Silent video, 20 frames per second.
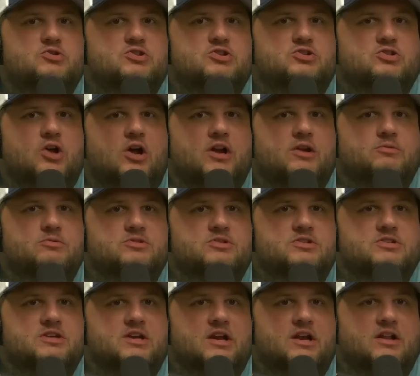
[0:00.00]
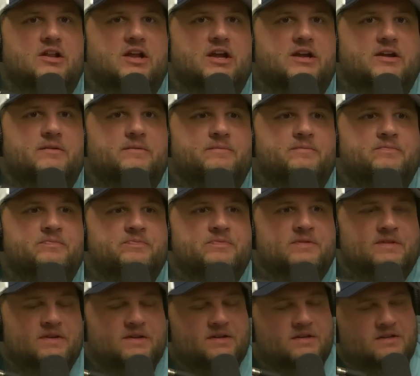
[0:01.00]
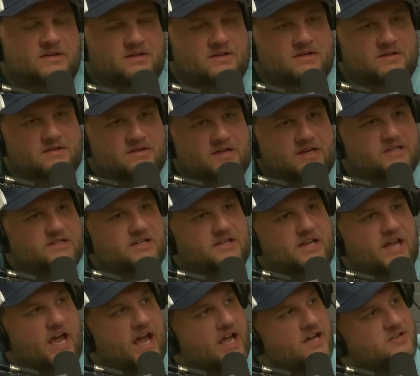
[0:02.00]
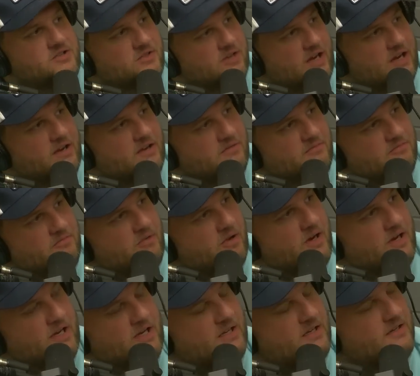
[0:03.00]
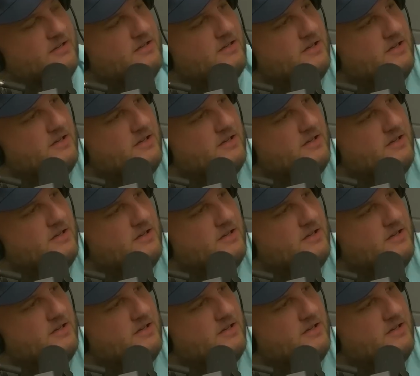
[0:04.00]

just thought it was just gonna like disattach, like fucking.